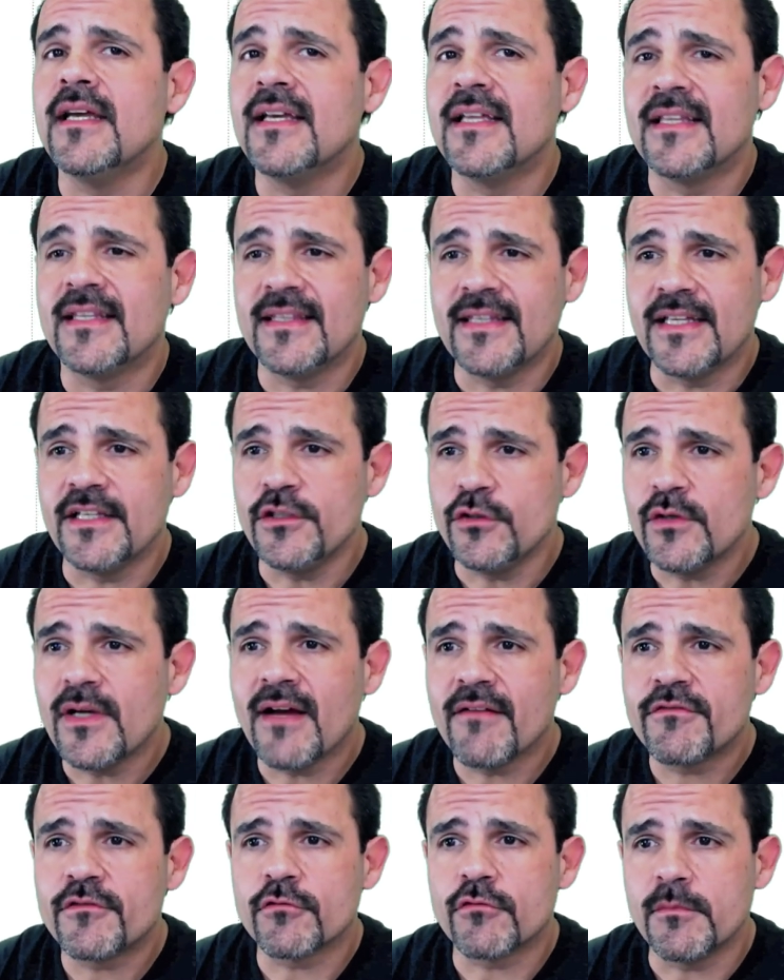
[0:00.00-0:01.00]
then you
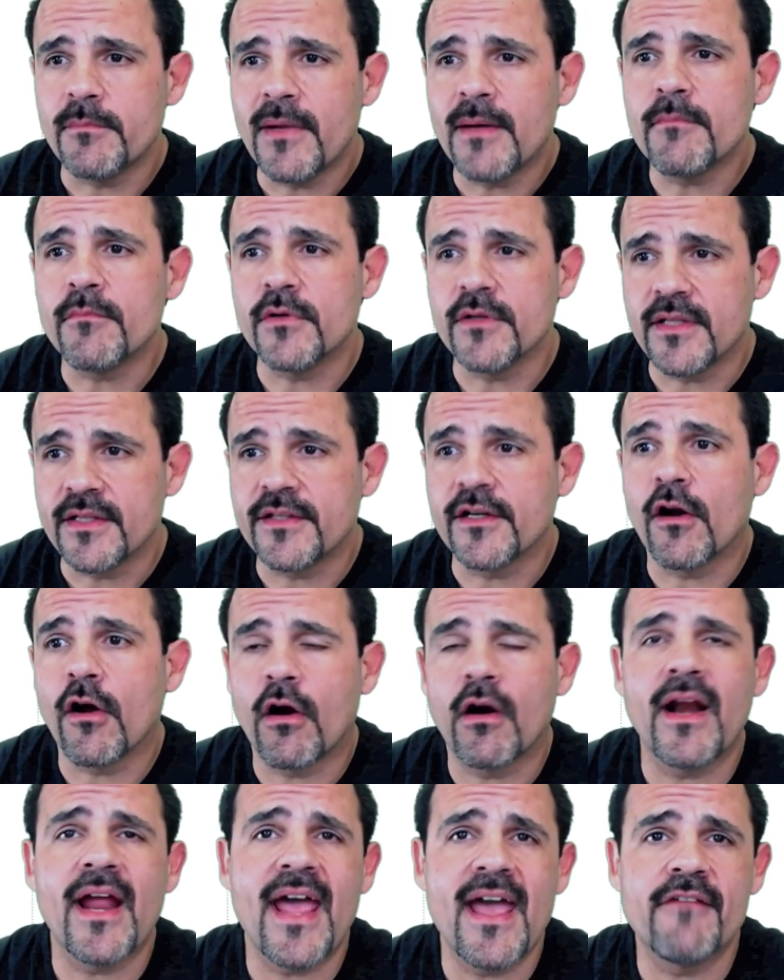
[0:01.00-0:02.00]
have to remember that there
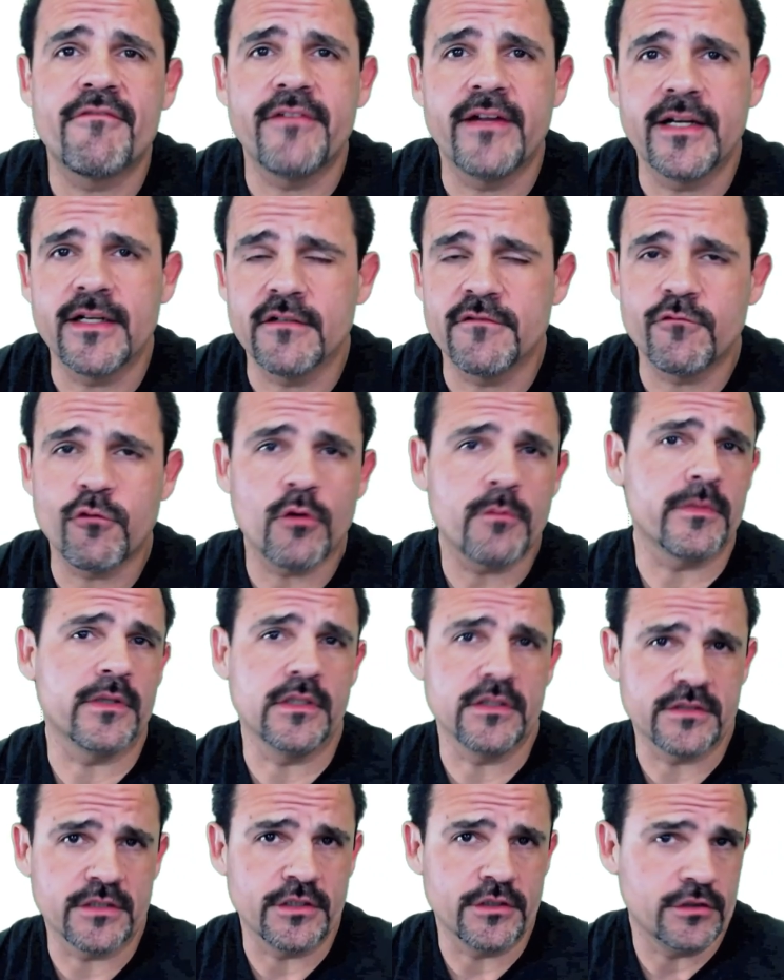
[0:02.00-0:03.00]
are half angle
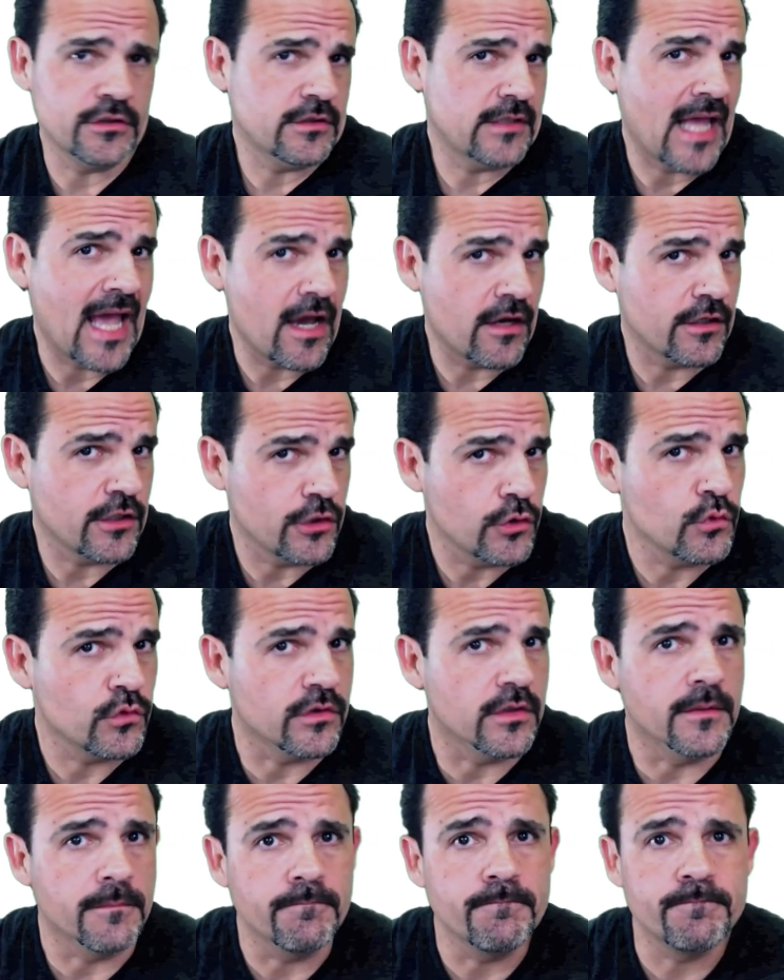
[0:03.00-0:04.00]
formulas and how to use
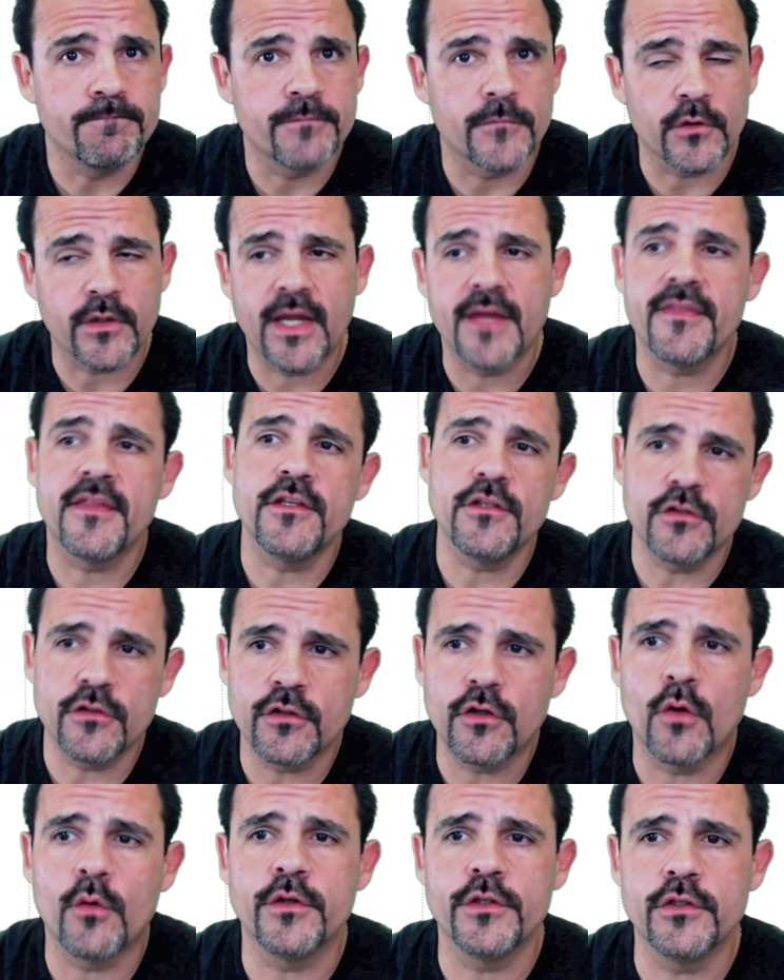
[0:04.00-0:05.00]
them. Okay, and then you can
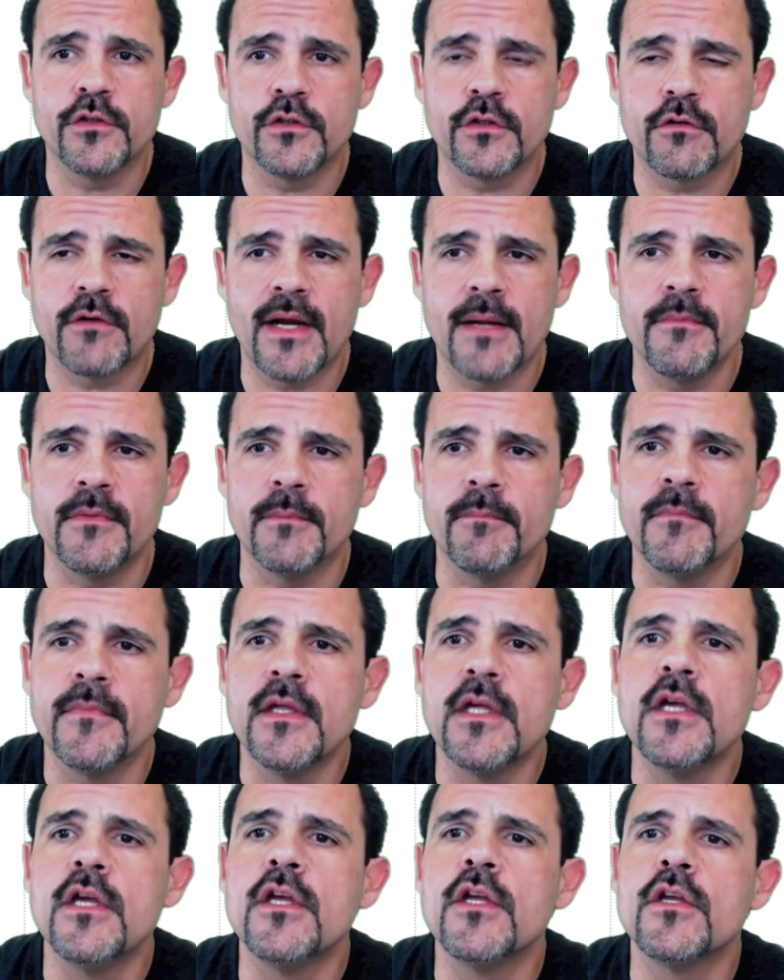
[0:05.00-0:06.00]
go and you can grab them.
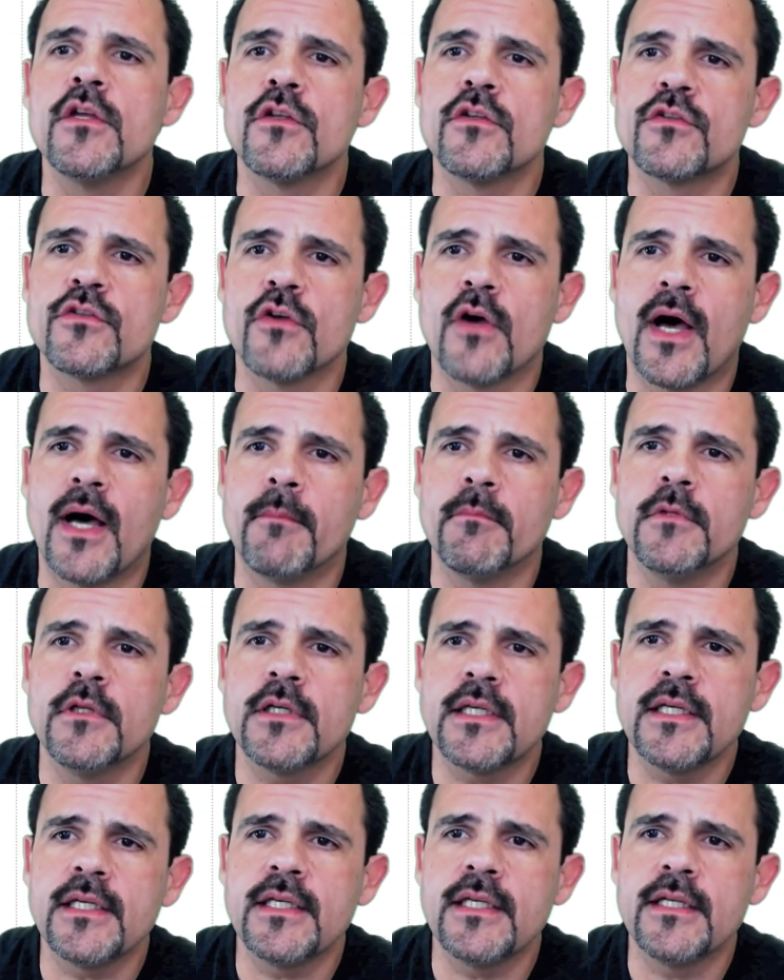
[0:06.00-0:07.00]
So I'm
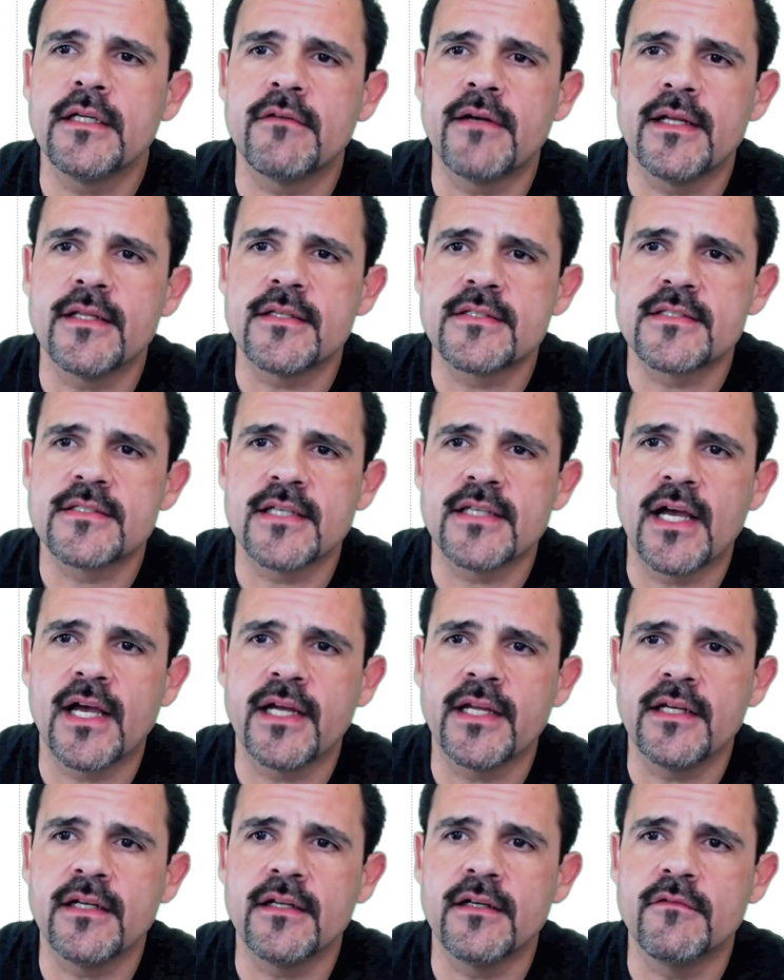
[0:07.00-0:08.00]
looking here at
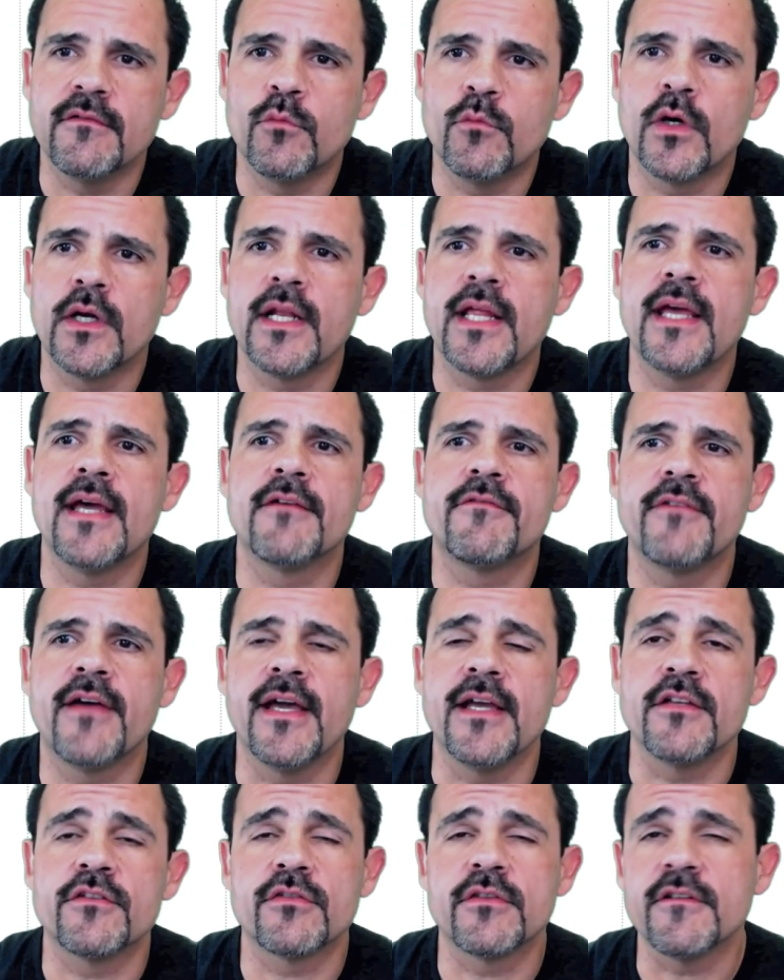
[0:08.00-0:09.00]
sine of 1/2
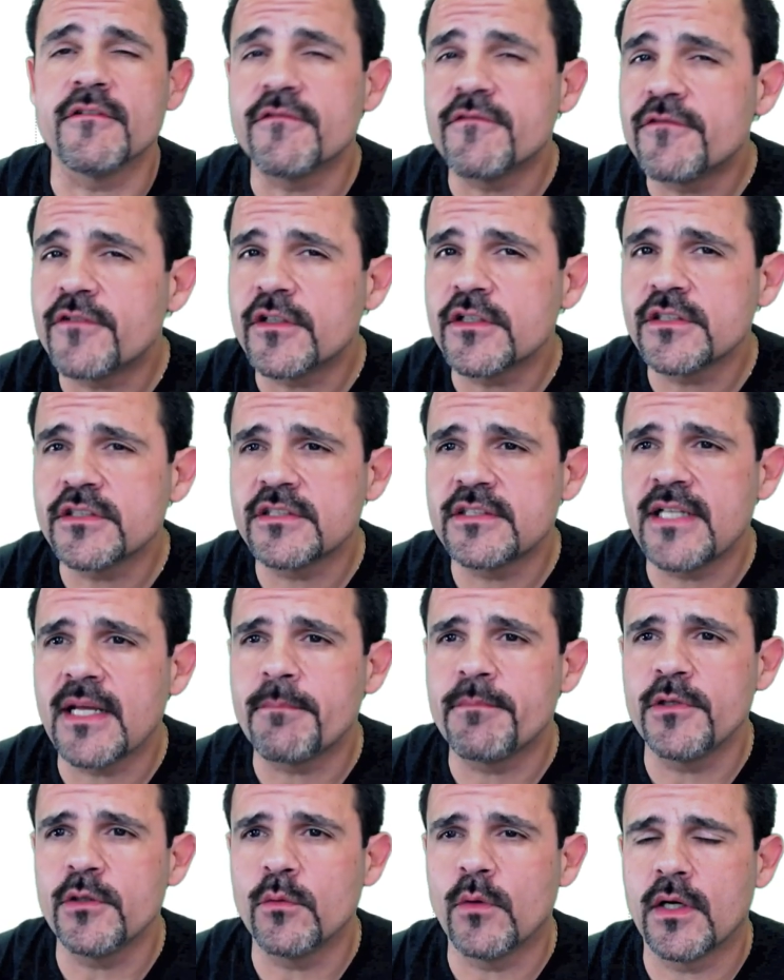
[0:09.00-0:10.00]
A. So the first
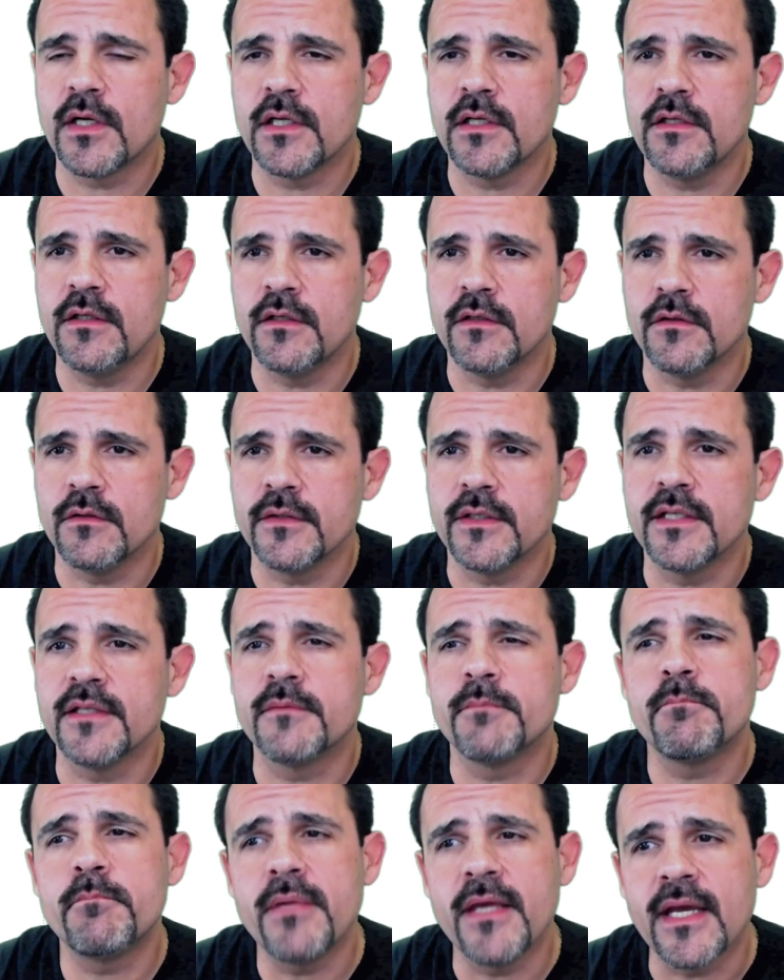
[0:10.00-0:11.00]
step you want to do
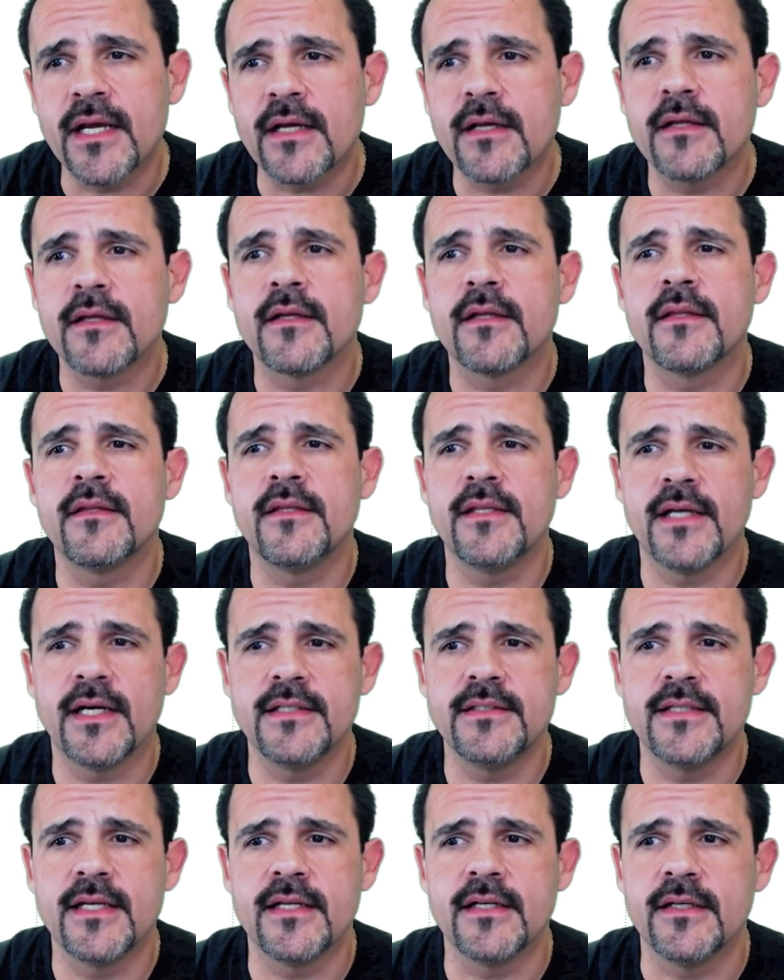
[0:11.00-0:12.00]
is pick the
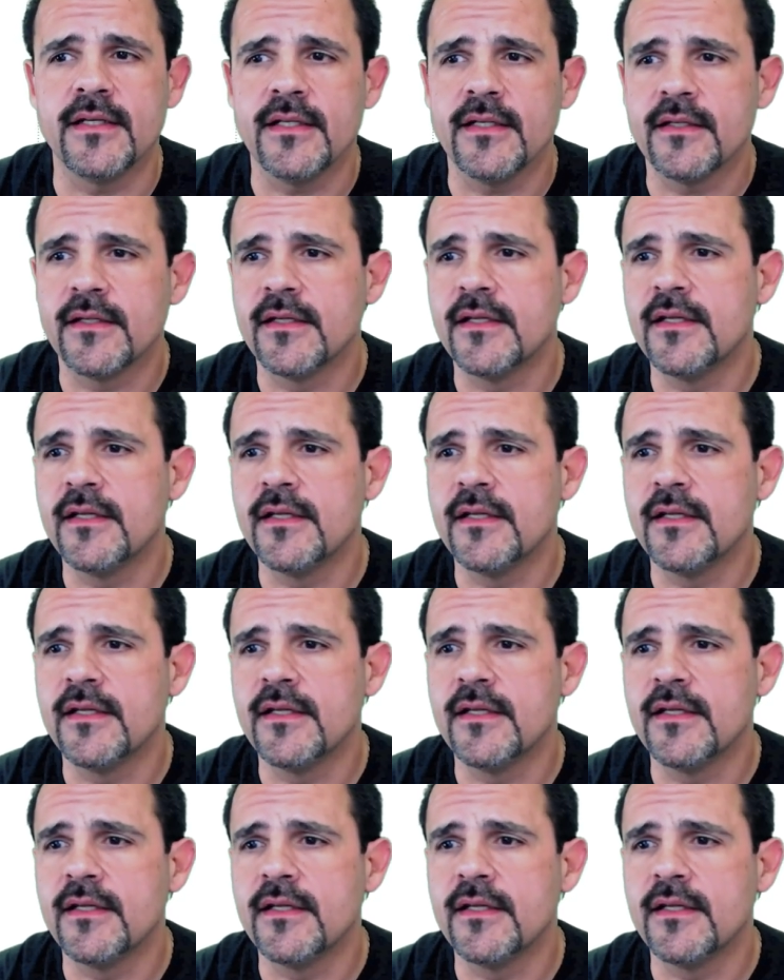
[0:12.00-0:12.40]
identity.